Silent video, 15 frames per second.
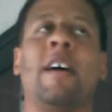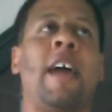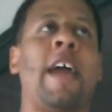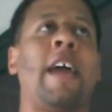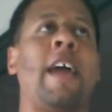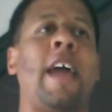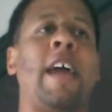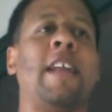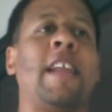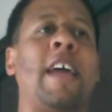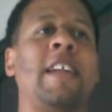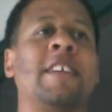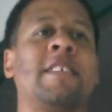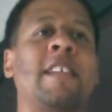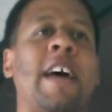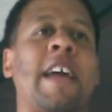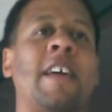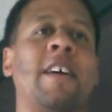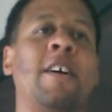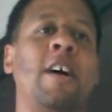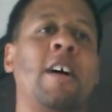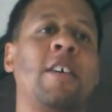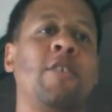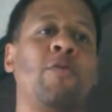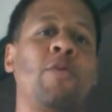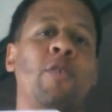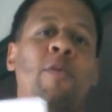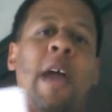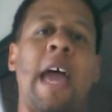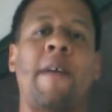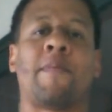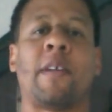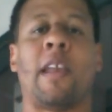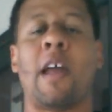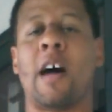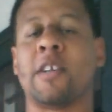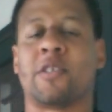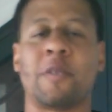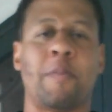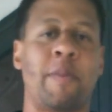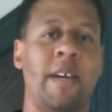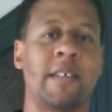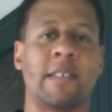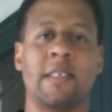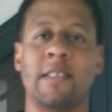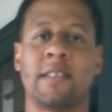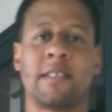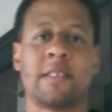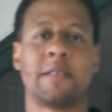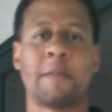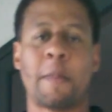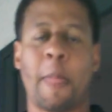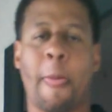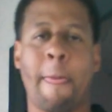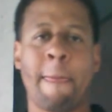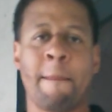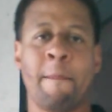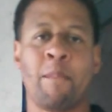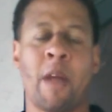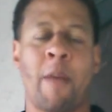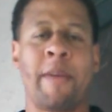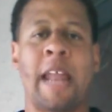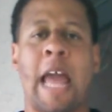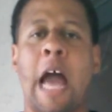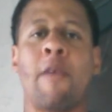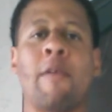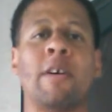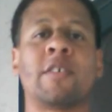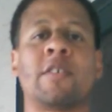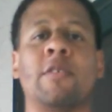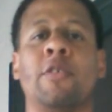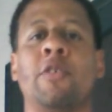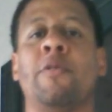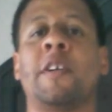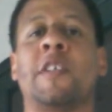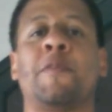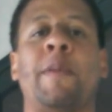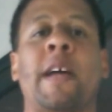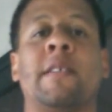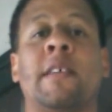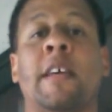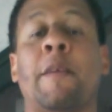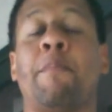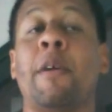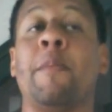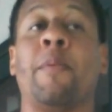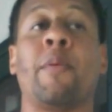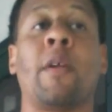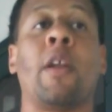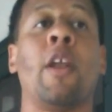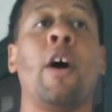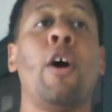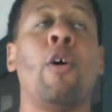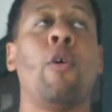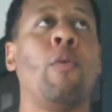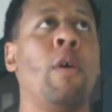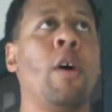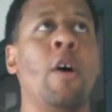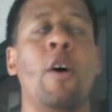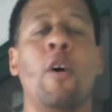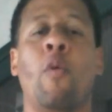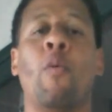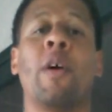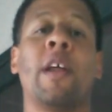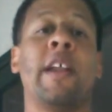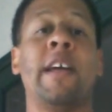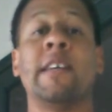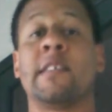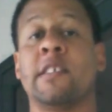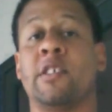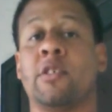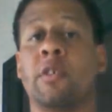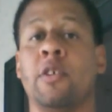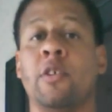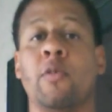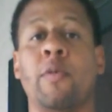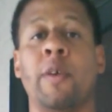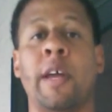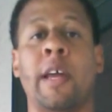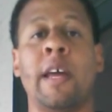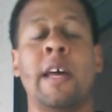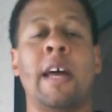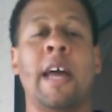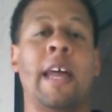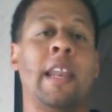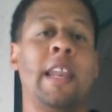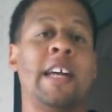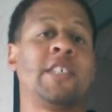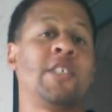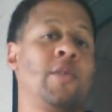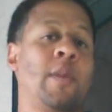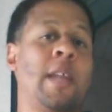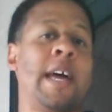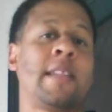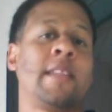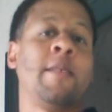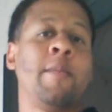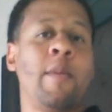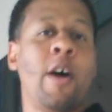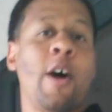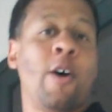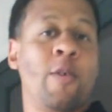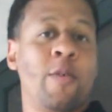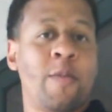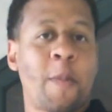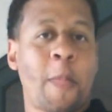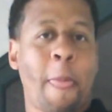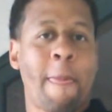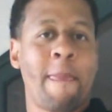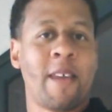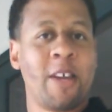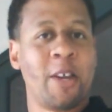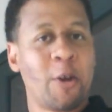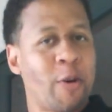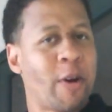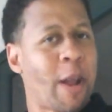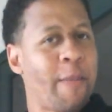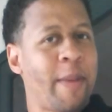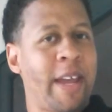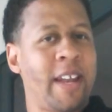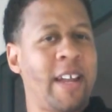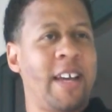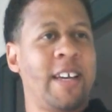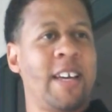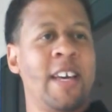it's like you have to launch your business. How else do you expect to get people to know what it is that you're doing unless you let them know? You know what I mean?